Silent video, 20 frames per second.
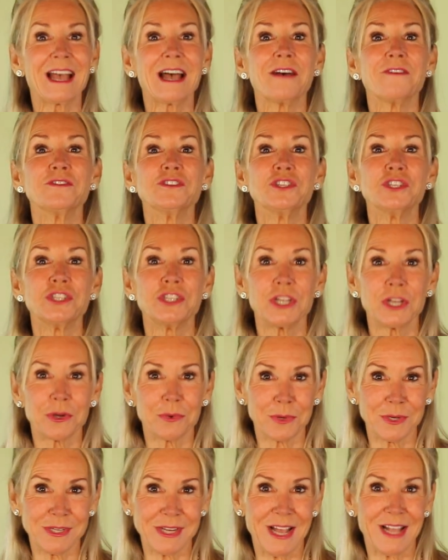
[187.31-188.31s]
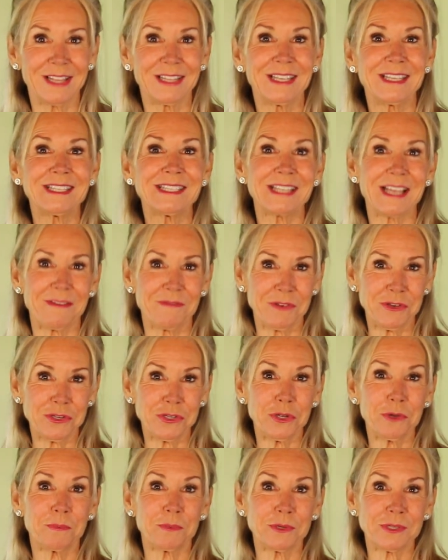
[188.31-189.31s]
of Ghirardelli
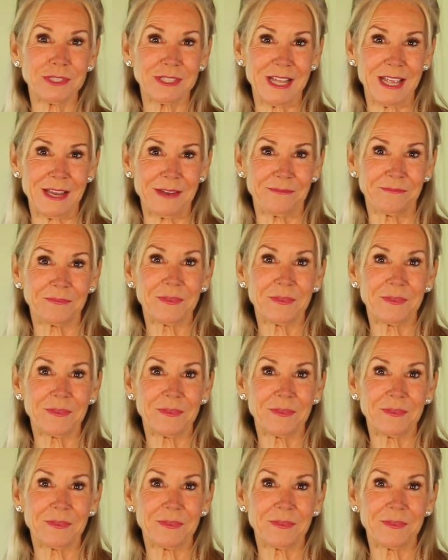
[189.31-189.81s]
72%.